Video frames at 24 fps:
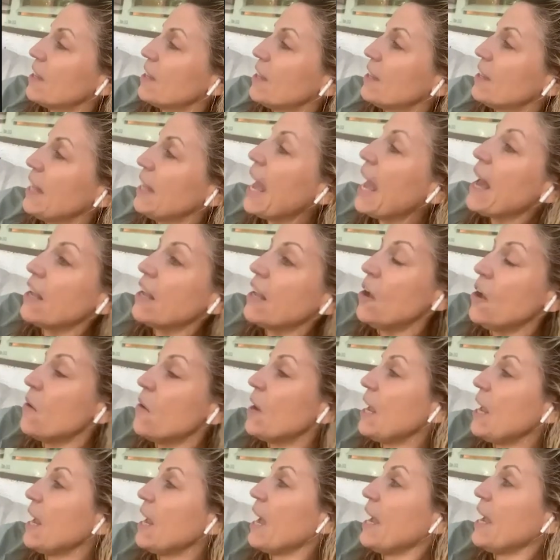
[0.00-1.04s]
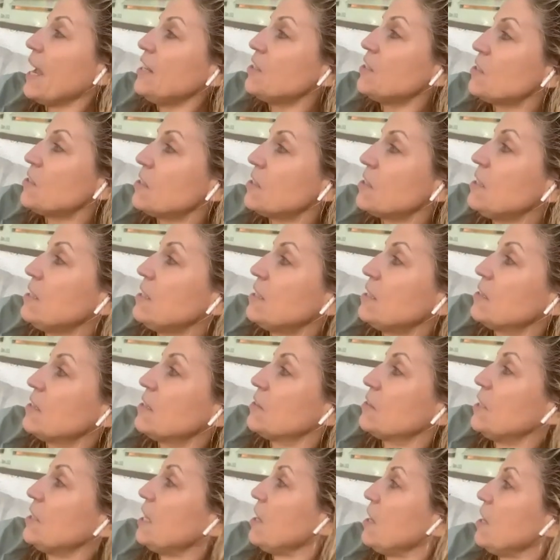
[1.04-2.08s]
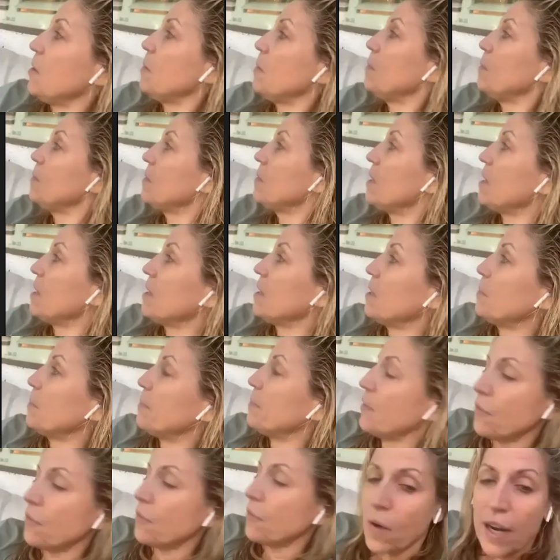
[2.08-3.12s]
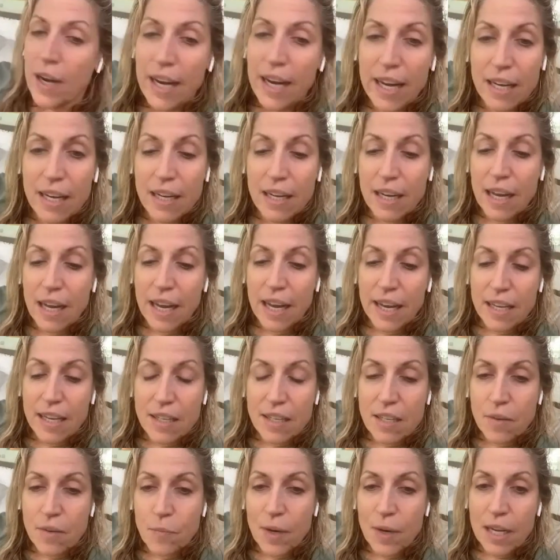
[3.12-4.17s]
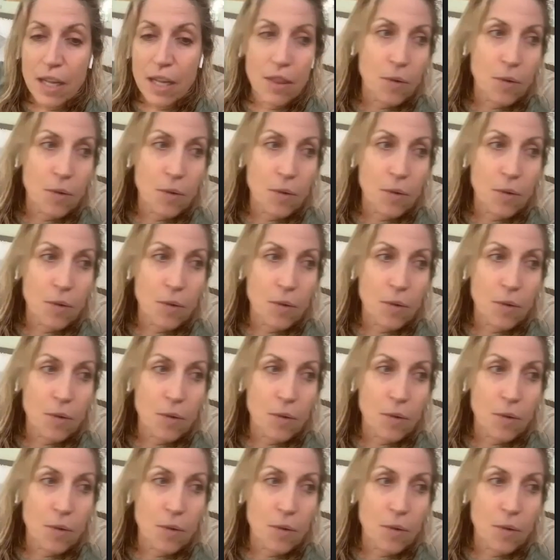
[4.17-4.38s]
Yeah, no, I used to, before I went on the